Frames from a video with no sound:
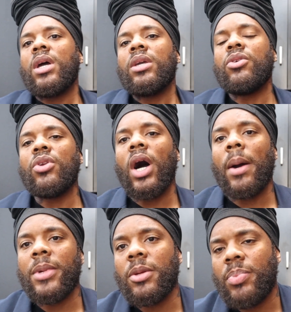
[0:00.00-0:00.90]
You know how
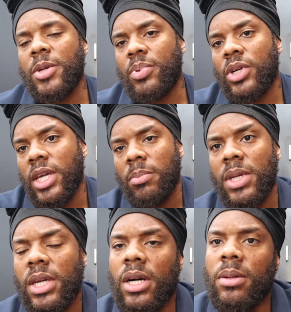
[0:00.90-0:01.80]
many people hit
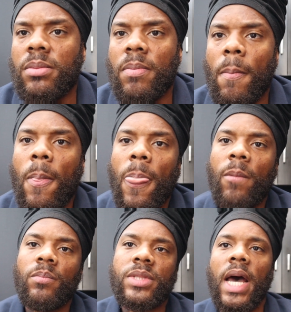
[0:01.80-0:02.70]
me up
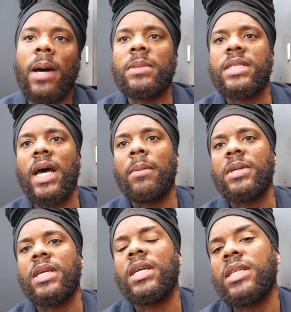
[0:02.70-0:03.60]
time and time
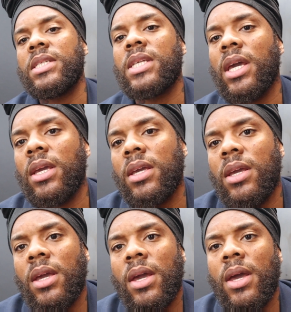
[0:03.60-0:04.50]
again and say,
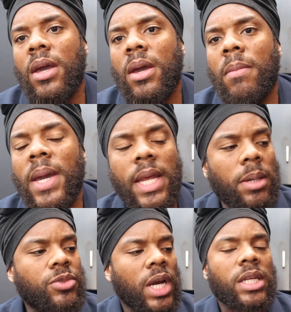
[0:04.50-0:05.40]
man,
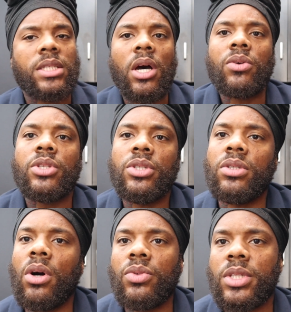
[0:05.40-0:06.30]
I'm trying to talk to
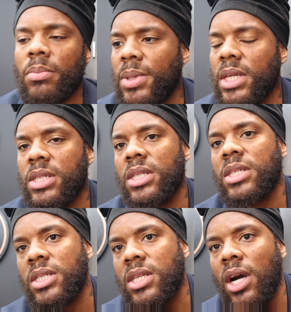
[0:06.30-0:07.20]
you on some business
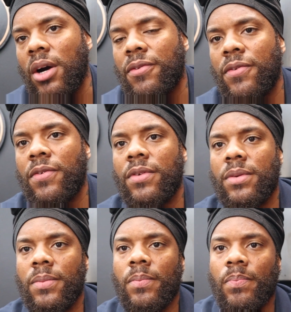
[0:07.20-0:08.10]
stuff.
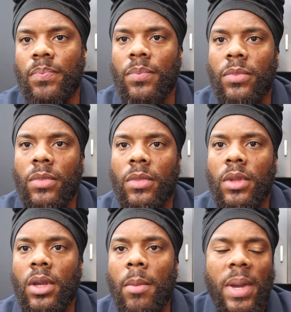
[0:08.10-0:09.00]

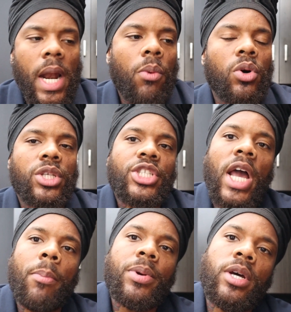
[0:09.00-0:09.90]
Man, I want to
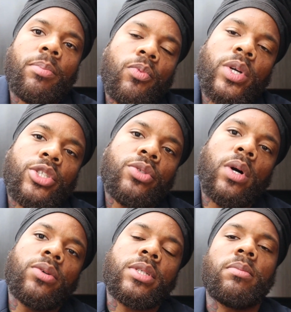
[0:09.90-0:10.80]
chop it up with you
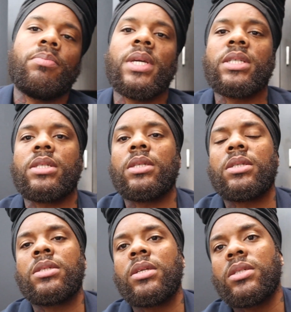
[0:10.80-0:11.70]
on some business
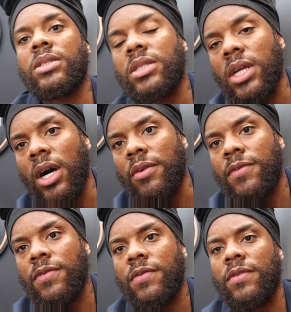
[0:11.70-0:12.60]
stuff.